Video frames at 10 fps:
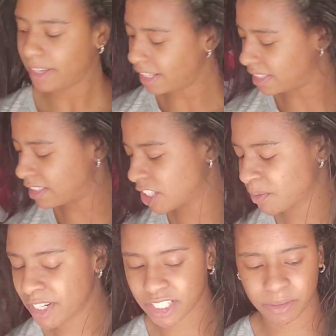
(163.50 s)
it's a
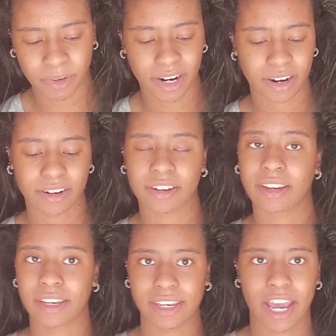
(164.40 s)
situation where I
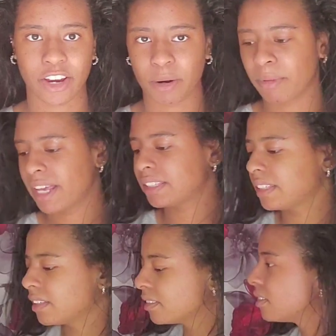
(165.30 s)
count your
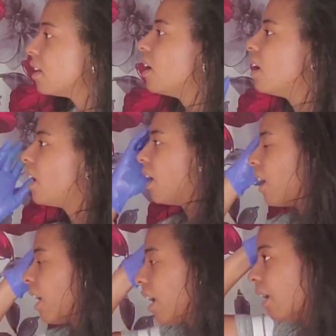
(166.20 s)
blessings.
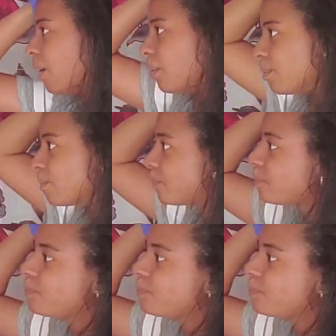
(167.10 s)
And